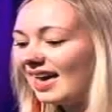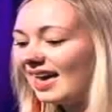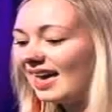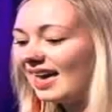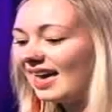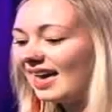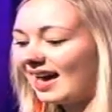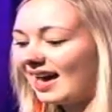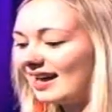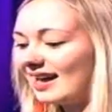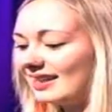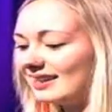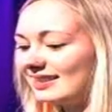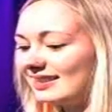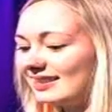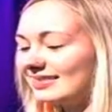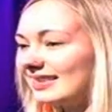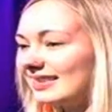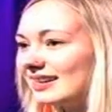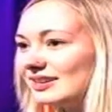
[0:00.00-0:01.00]
And um,
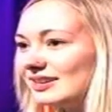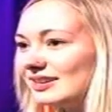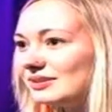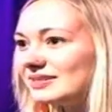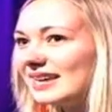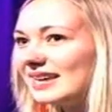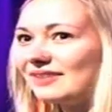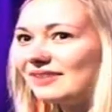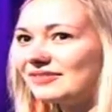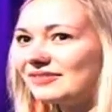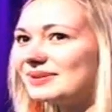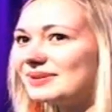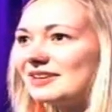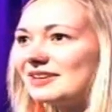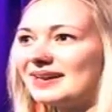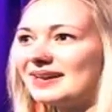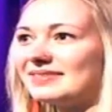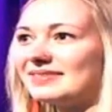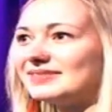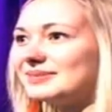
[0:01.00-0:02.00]
thank you to everyone I've met
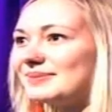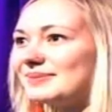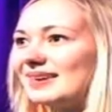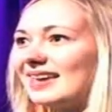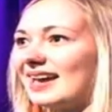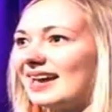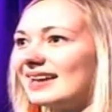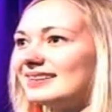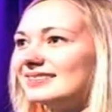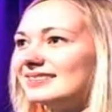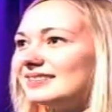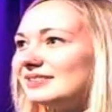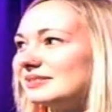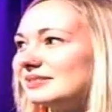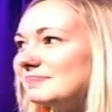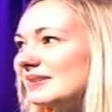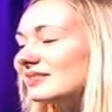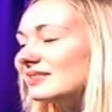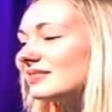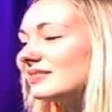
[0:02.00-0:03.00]
this weekend who's been
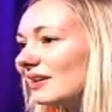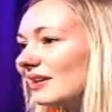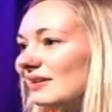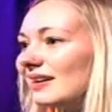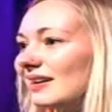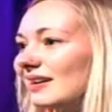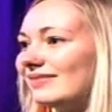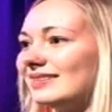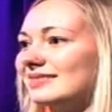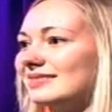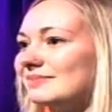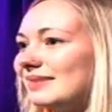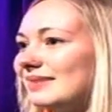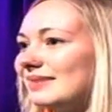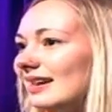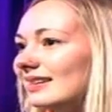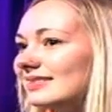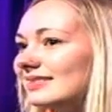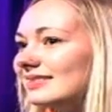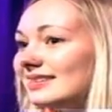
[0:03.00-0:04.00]
so lovely to me and
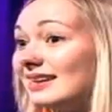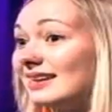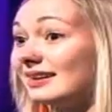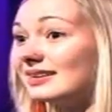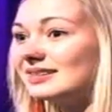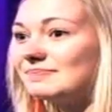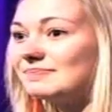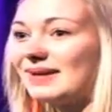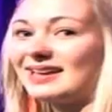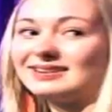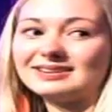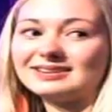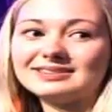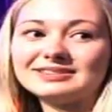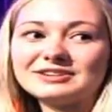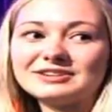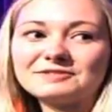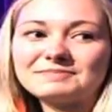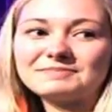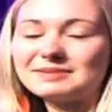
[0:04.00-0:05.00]
to Young Independents who've
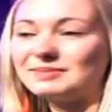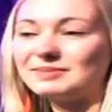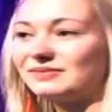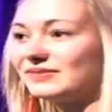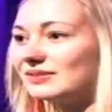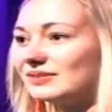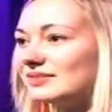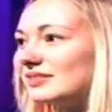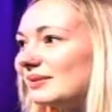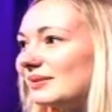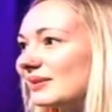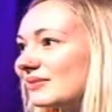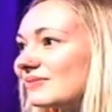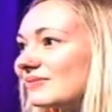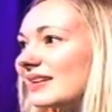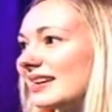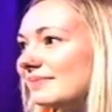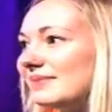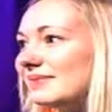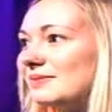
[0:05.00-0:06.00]
made me feel so
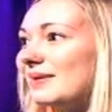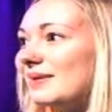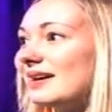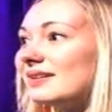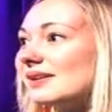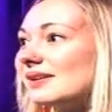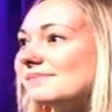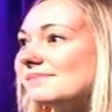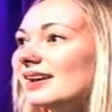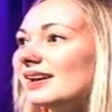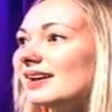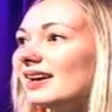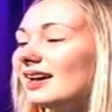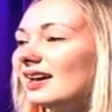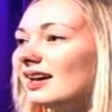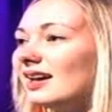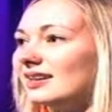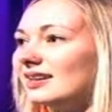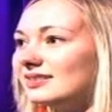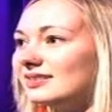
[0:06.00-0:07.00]
incredibly welcome
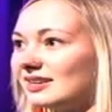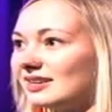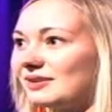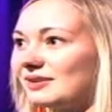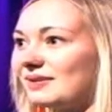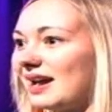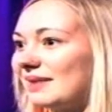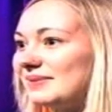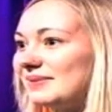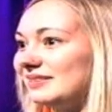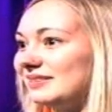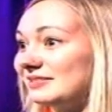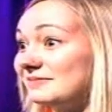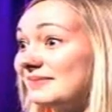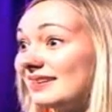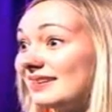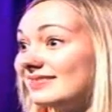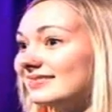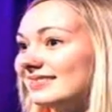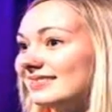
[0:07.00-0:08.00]
and so happy to have made this
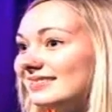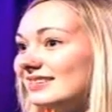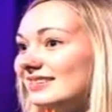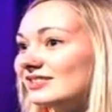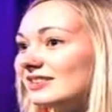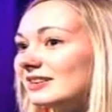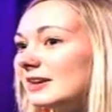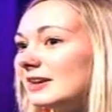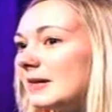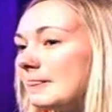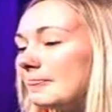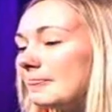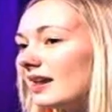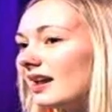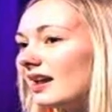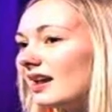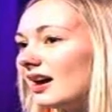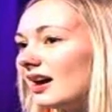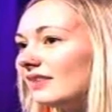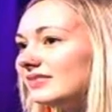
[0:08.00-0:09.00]
decision.
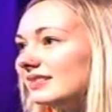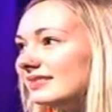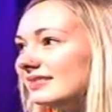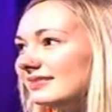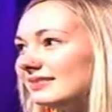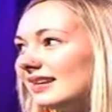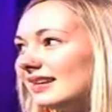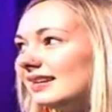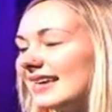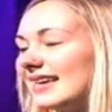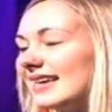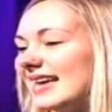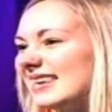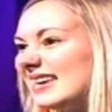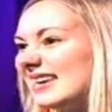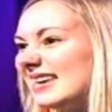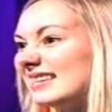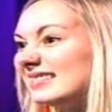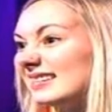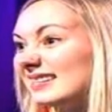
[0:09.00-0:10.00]
After nearly 10 years
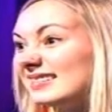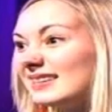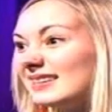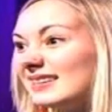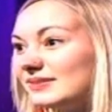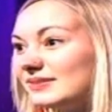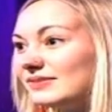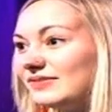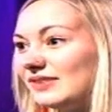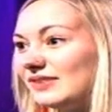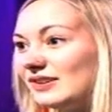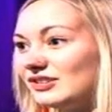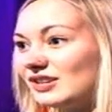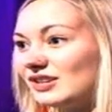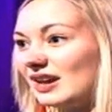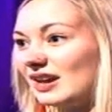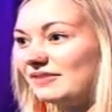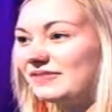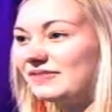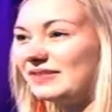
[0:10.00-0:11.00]
in Conservative Future, it
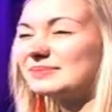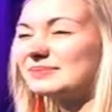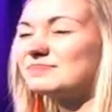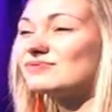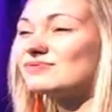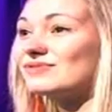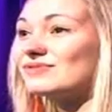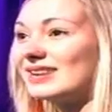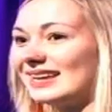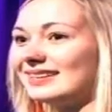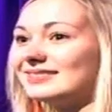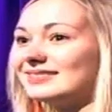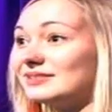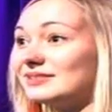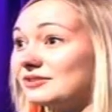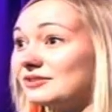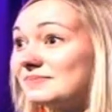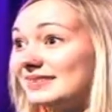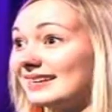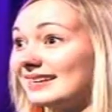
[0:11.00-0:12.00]
feels brilliant to not be
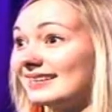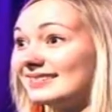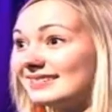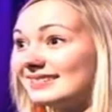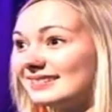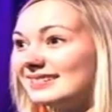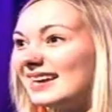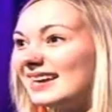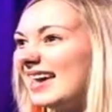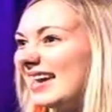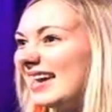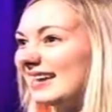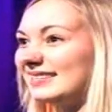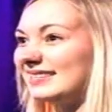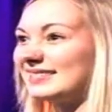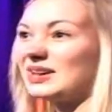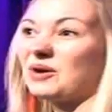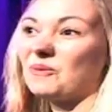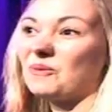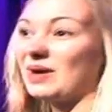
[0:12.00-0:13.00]
censored. It's
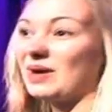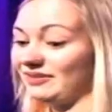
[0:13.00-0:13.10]
wonderful.